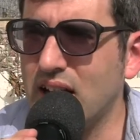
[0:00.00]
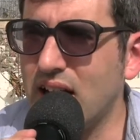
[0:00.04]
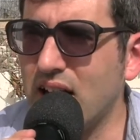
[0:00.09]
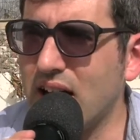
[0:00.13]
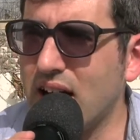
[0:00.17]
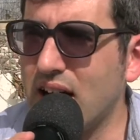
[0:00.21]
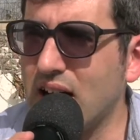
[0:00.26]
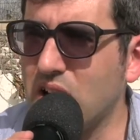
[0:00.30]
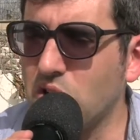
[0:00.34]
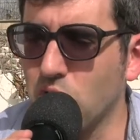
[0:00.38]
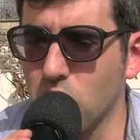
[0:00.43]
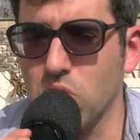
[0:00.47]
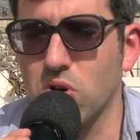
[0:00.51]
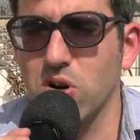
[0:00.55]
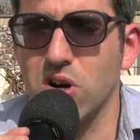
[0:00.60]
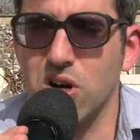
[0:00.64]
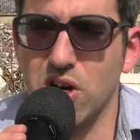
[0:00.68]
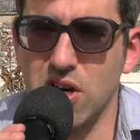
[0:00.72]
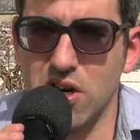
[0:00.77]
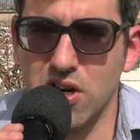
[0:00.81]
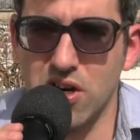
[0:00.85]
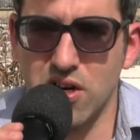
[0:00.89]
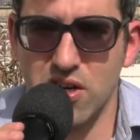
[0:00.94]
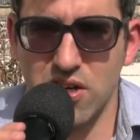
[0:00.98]

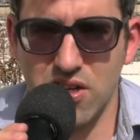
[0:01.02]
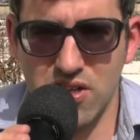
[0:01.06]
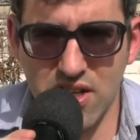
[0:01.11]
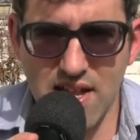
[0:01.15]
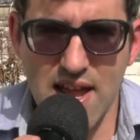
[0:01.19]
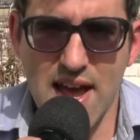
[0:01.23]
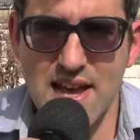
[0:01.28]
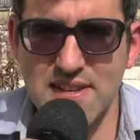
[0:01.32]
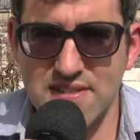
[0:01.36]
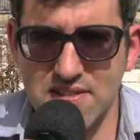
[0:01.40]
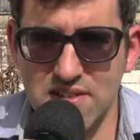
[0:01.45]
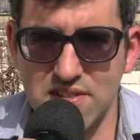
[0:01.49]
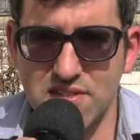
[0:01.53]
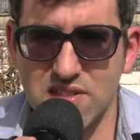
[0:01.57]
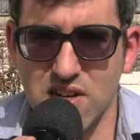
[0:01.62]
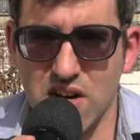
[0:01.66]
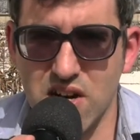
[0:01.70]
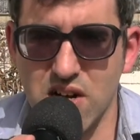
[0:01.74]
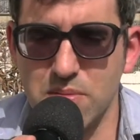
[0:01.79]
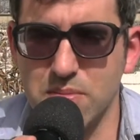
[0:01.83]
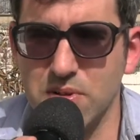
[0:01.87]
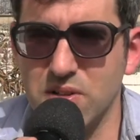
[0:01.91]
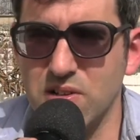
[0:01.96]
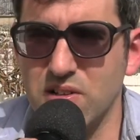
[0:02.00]
or less
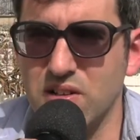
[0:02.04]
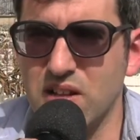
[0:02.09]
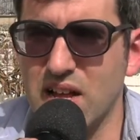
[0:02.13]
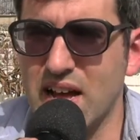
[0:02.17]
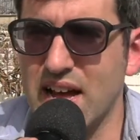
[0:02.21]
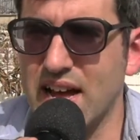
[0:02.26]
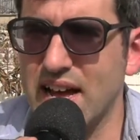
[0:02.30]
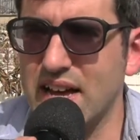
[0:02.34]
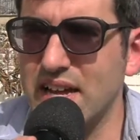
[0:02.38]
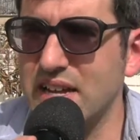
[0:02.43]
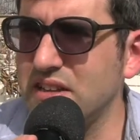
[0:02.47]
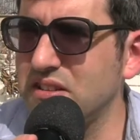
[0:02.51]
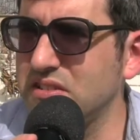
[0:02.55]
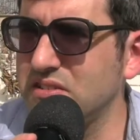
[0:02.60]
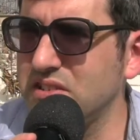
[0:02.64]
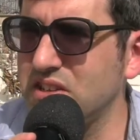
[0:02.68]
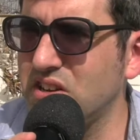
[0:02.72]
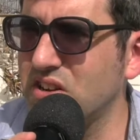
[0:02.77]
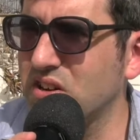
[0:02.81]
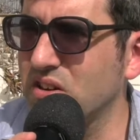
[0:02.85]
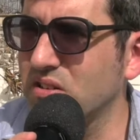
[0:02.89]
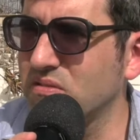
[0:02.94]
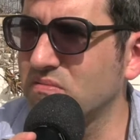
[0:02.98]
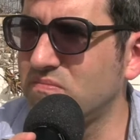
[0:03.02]
desirable. And, you
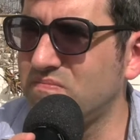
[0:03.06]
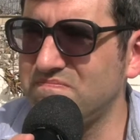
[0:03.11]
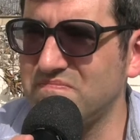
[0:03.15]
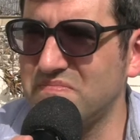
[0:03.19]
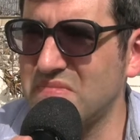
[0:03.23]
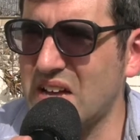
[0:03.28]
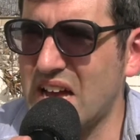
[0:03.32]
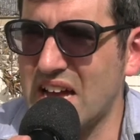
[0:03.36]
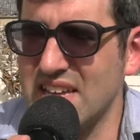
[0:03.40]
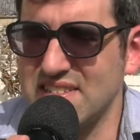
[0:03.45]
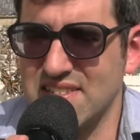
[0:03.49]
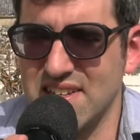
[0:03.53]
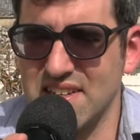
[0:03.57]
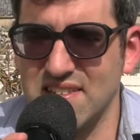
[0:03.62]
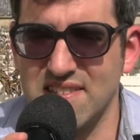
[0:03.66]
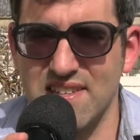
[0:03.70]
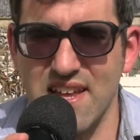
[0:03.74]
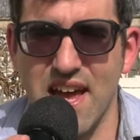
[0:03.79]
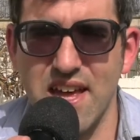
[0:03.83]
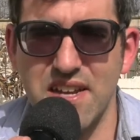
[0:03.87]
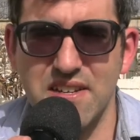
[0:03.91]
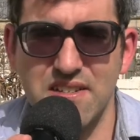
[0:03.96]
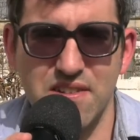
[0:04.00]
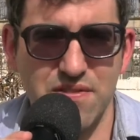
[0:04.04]
know, as I
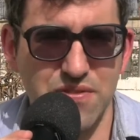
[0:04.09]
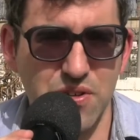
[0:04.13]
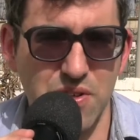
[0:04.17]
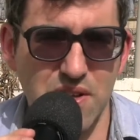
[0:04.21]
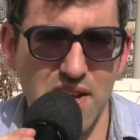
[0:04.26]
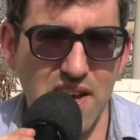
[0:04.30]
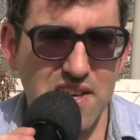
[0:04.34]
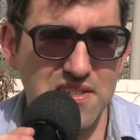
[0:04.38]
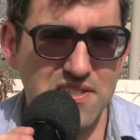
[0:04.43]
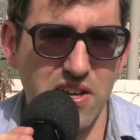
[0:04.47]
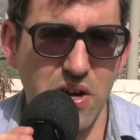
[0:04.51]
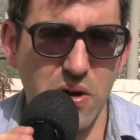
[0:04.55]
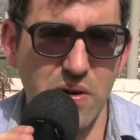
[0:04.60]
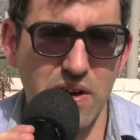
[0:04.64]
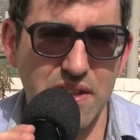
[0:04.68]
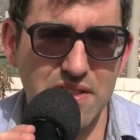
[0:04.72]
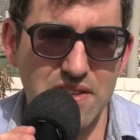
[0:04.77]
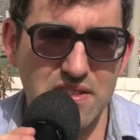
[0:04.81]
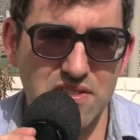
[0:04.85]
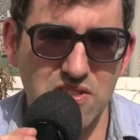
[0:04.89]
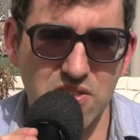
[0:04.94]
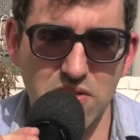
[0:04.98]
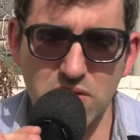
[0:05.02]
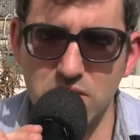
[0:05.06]
said a few days ago on
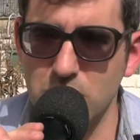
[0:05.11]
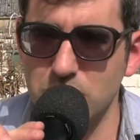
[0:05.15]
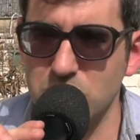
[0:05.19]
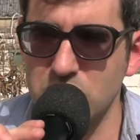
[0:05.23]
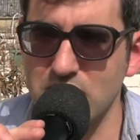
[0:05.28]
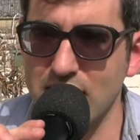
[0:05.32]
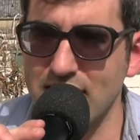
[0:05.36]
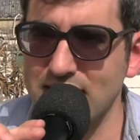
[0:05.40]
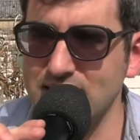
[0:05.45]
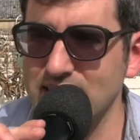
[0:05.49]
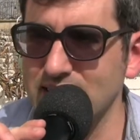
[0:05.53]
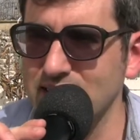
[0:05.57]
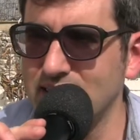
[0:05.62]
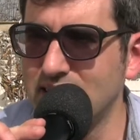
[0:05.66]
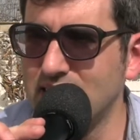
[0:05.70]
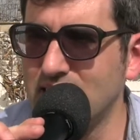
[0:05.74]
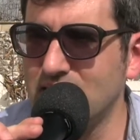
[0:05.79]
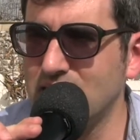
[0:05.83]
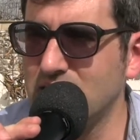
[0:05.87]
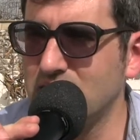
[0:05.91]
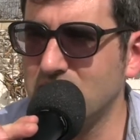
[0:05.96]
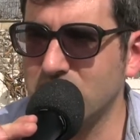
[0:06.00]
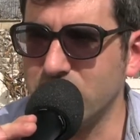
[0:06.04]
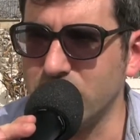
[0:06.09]
this YouTube channel,
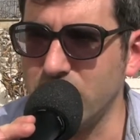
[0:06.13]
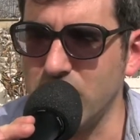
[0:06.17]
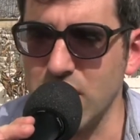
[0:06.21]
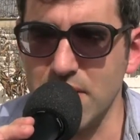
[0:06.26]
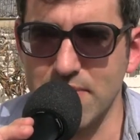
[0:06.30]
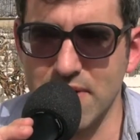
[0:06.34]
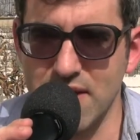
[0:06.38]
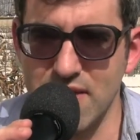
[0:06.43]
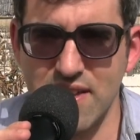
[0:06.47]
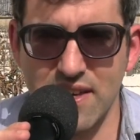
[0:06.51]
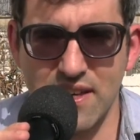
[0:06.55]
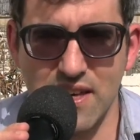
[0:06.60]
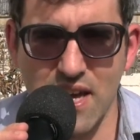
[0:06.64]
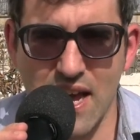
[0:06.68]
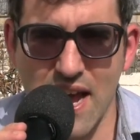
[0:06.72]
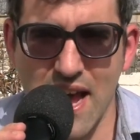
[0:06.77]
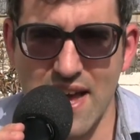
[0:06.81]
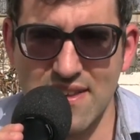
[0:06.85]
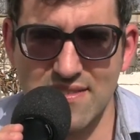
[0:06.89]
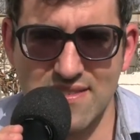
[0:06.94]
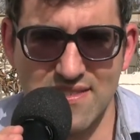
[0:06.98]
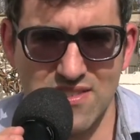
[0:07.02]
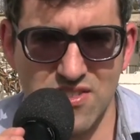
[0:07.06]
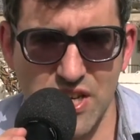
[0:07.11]
really my thinking
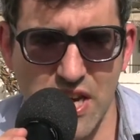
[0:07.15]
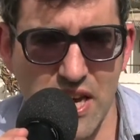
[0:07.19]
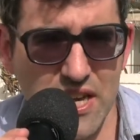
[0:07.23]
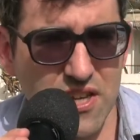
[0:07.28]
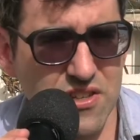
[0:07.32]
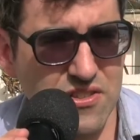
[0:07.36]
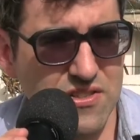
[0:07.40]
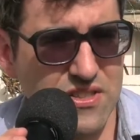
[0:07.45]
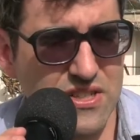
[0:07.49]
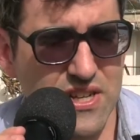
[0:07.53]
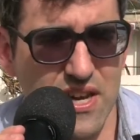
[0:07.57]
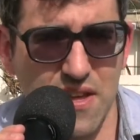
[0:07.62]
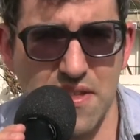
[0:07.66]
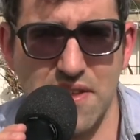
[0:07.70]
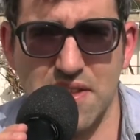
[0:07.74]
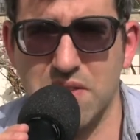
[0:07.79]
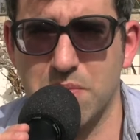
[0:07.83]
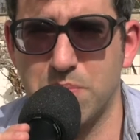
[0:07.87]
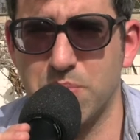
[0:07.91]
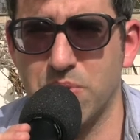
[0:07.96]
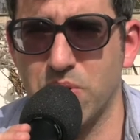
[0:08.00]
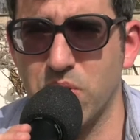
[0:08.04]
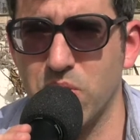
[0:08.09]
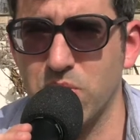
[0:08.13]
hasn't changed. I think
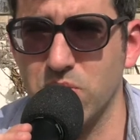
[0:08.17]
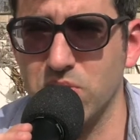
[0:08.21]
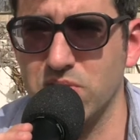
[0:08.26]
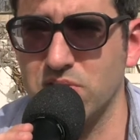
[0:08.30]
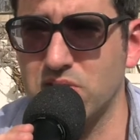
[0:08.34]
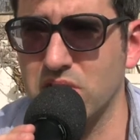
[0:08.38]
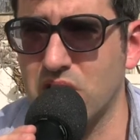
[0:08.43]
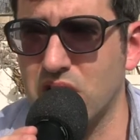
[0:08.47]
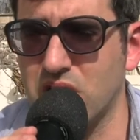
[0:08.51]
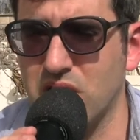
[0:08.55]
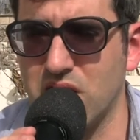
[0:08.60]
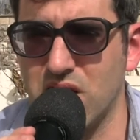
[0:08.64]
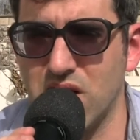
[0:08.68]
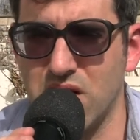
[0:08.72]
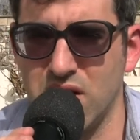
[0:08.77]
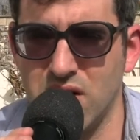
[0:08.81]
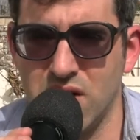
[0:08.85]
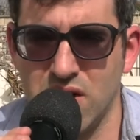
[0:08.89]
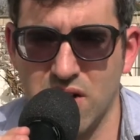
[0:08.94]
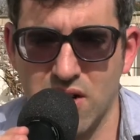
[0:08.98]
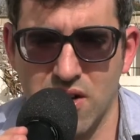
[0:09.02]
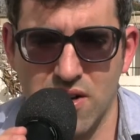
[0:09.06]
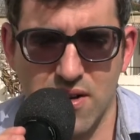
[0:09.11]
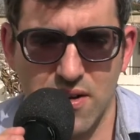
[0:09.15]
the pros are,
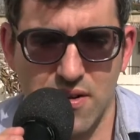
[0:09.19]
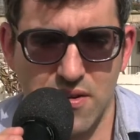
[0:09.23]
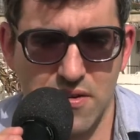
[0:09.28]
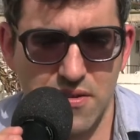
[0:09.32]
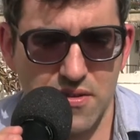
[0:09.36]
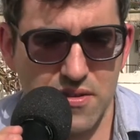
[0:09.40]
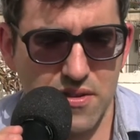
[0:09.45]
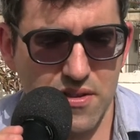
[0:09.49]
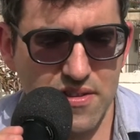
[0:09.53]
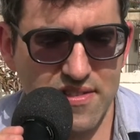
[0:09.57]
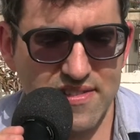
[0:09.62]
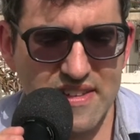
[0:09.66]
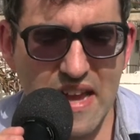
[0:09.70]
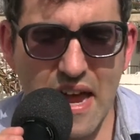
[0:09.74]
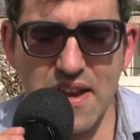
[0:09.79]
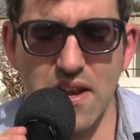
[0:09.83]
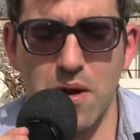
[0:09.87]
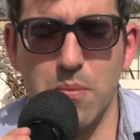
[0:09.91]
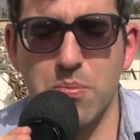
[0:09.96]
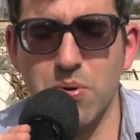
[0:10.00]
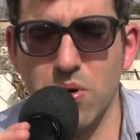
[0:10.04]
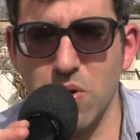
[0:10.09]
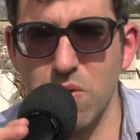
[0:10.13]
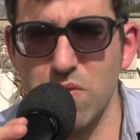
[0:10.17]
the
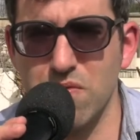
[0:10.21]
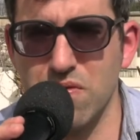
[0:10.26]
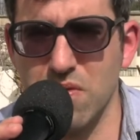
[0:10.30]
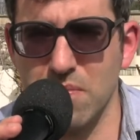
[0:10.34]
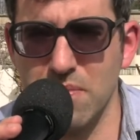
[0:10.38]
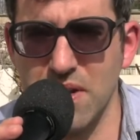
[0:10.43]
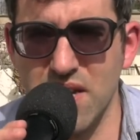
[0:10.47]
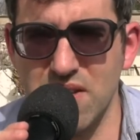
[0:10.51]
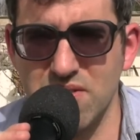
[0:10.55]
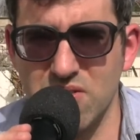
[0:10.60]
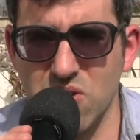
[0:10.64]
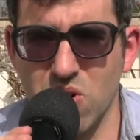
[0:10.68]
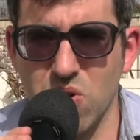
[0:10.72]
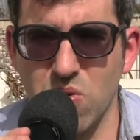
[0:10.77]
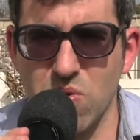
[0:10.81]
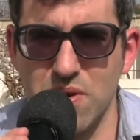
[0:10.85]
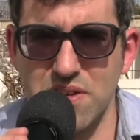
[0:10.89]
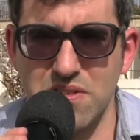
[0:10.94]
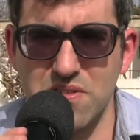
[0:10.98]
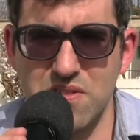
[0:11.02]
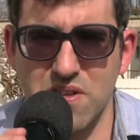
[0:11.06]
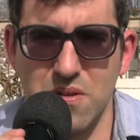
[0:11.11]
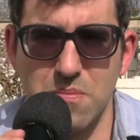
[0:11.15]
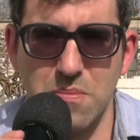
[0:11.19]
standout pro for me is
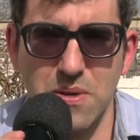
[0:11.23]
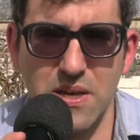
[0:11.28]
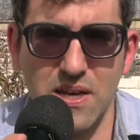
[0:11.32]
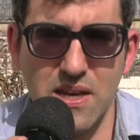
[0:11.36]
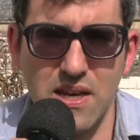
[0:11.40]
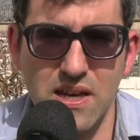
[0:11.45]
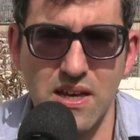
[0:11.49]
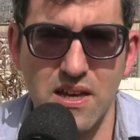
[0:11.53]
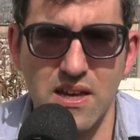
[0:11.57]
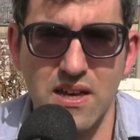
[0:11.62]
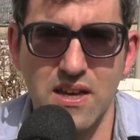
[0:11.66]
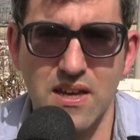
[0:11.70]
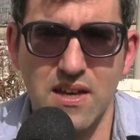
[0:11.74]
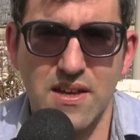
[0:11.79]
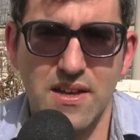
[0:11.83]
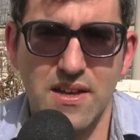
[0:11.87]
always going to be